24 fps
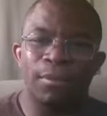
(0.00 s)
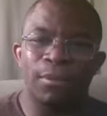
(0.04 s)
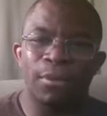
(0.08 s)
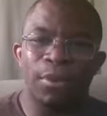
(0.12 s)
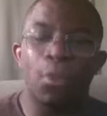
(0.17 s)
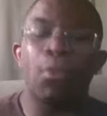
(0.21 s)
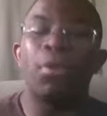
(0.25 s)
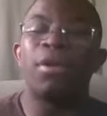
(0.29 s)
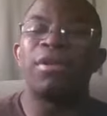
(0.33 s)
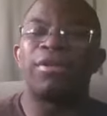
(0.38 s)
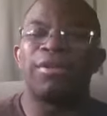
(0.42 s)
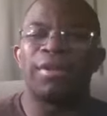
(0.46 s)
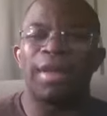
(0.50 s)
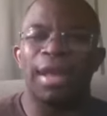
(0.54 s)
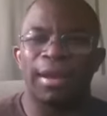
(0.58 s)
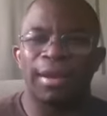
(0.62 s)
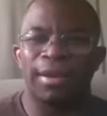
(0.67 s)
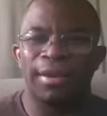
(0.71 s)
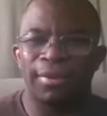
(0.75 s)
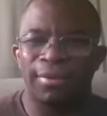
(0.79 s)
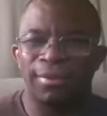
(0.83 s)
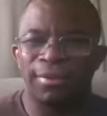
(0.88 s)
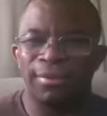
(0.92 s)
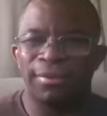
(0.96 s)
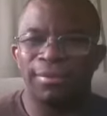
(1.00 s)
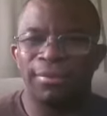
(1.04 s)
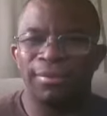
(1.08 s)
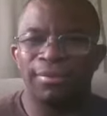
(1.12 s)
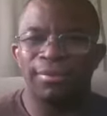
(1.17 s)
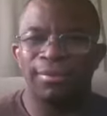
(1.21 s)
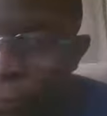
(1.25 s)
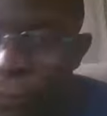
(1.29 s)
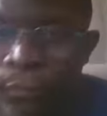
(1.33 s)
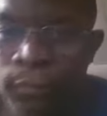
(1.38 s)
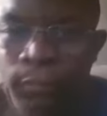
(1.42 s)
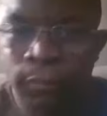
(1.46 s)
one second.
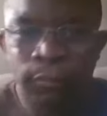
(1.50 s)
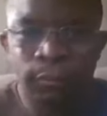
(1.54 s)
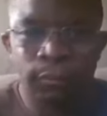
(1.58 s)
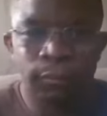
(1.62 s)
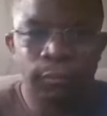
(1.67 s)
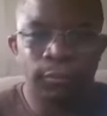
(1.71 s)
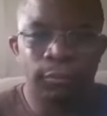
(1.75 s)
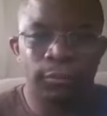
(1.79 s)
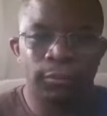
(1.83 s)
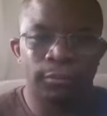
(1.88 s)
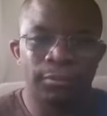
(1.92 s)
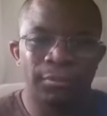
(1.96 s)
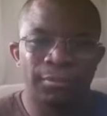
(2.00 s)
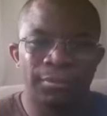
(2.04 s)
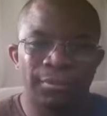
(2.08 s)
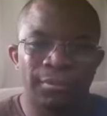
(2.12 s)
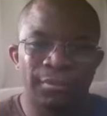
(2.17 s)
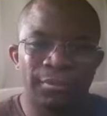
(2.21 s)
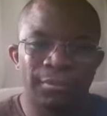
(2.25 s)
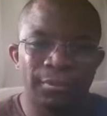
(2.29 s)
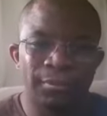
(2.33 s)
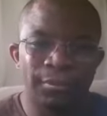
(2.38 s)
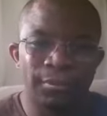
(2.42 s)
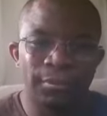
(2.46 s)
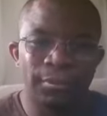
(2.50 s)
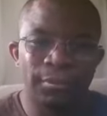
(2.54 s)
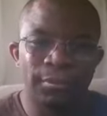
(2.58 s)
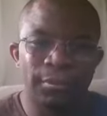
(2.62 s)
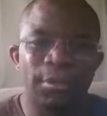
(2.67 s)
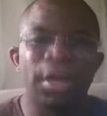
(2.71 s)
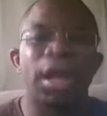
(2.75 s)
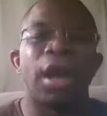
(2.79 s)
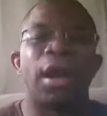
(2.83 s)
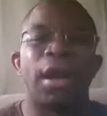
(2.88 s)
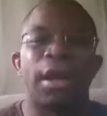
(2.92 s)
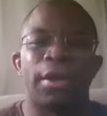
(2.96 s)

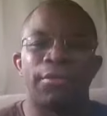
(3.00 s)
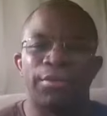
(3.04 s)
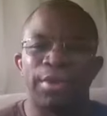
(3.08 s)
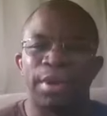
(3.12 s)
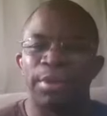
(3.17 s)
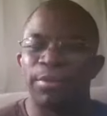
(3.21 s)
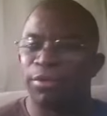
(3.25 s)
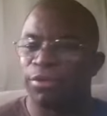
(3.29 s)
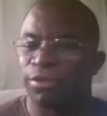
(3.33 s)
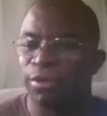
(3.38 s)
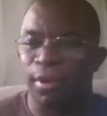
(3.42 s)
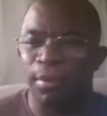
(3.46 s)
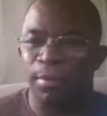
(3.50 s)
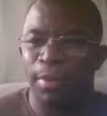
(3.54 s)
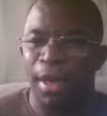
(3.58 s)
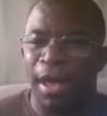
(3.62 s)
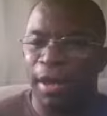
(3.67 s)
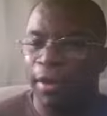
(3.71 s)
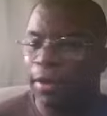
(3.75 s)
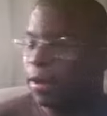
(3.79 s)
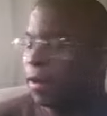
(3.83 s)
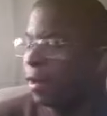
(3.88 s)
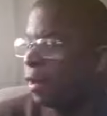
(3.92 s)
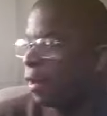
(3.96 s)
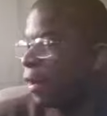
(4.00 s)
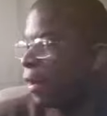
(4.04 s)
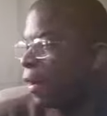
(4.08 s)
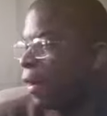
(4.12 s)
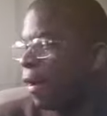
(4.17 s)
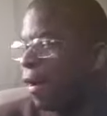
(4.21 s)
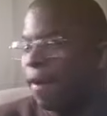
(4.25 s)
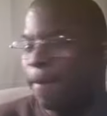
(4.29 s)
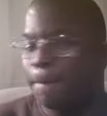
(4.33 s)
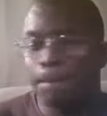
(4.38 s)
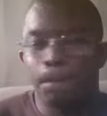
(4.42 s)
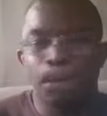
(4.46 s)
All right, family, so I'm back.
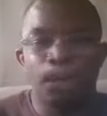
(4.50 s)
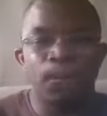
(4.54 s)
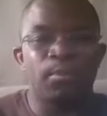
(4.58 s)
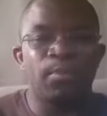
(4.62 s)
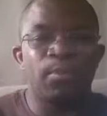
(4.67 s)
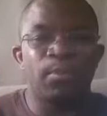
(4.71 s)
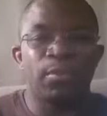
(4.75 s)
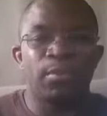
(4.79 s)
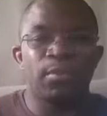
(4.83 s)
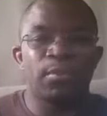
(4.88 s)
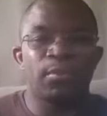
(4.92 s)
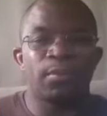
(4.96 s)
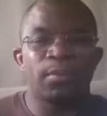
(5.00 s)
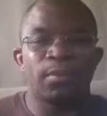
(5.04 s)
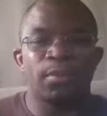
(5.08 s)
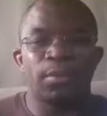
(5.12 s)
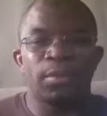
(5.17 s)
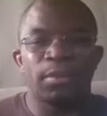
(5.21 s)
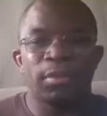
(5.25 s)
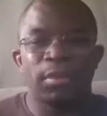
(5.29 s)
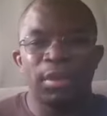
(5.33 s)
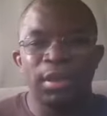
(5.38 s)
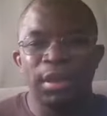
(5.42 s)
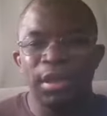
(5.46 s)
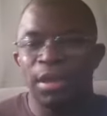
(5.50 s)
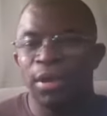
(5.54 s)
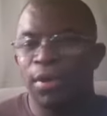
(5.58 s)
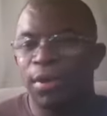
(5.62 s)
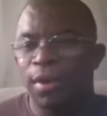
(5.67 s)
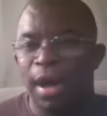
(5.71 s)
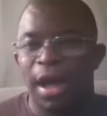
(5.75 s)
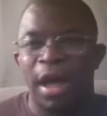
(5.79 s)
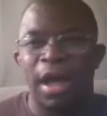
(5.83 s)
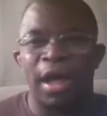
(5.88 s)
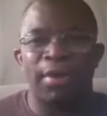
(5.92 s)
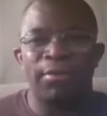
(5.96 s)
Um, you know,
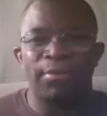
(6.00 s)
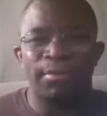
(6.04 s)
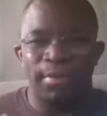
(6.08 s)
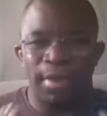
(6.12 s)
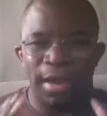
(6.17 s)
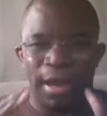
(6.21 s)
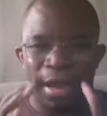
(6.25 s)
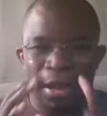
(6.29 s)
I I